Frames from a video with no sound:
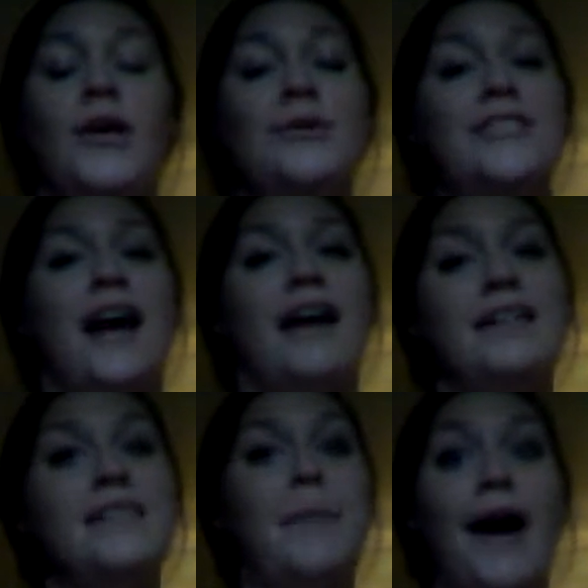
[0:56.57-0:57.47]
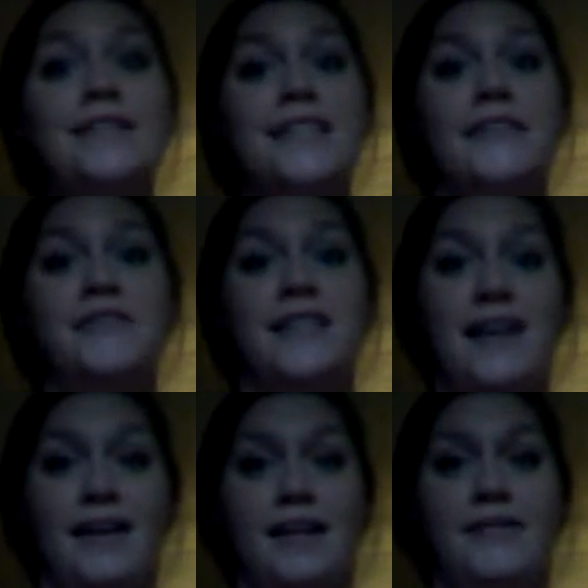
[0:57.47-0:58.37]
which had its positives and
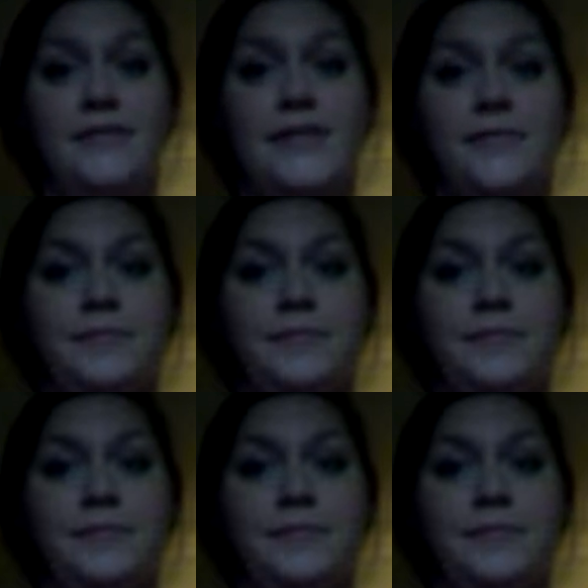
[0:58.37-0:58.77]
negatives.